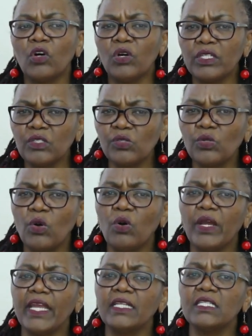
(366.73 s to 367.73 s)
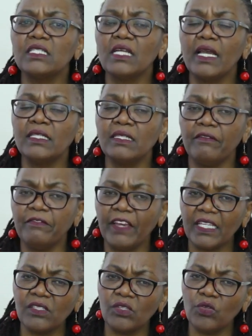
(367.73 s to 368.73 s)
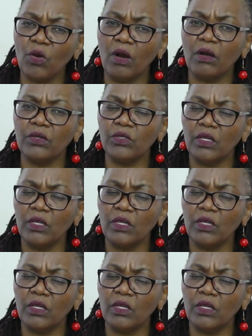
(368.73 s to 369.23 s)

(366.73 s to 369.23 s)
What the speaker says: cortisol, and it affects your